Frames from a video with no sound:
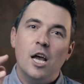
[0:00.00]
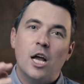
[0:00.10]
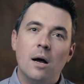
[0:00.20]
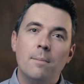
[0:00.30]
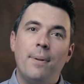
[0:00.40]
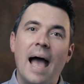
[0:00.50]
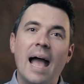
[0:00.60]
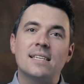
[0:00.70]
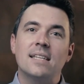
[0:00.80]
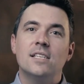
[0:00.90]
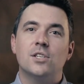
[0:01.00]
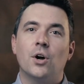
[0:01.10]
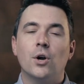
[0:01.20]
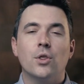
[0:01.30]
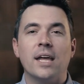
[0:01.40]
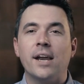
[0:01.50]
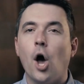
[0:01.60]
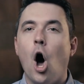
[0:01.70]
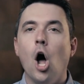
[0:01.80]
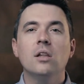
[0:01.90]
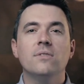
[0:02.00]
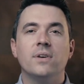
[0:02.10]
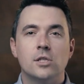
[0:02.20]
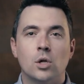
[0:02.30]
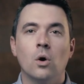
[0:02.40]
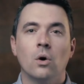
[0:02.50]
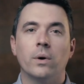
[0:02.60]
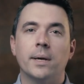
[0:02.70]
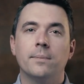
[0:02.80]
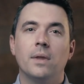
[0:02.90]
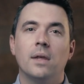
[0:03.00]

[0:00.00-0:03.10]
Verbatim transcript: come back to this earth in all of his glory.